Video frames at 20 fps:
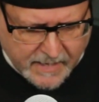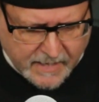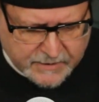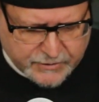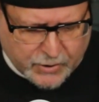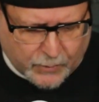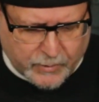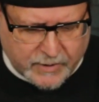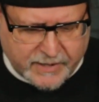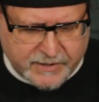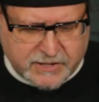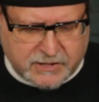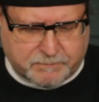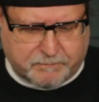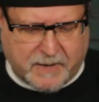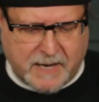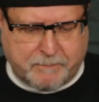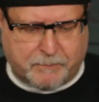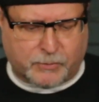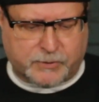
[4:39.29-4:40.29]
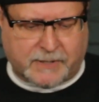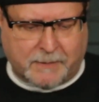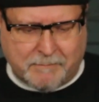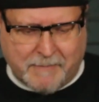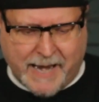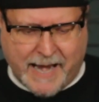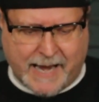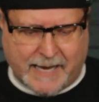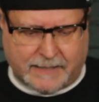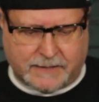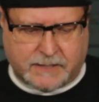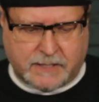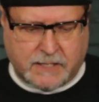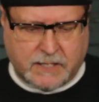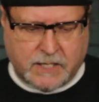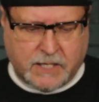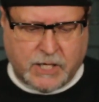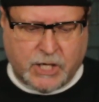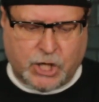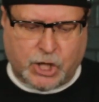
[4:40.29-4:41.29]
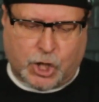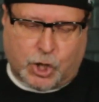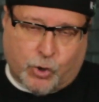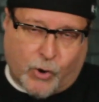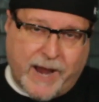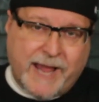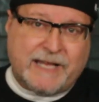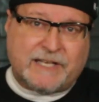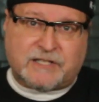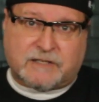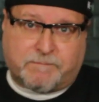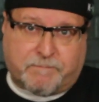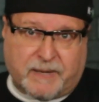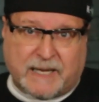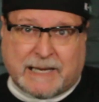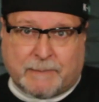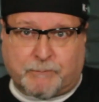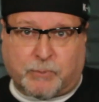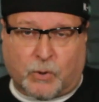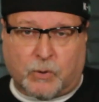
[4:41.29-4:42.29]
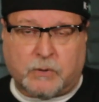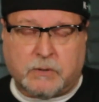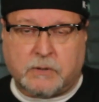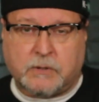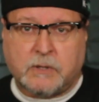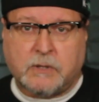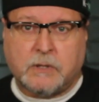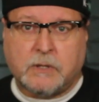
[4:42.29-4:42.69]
So religious people demand. Grace people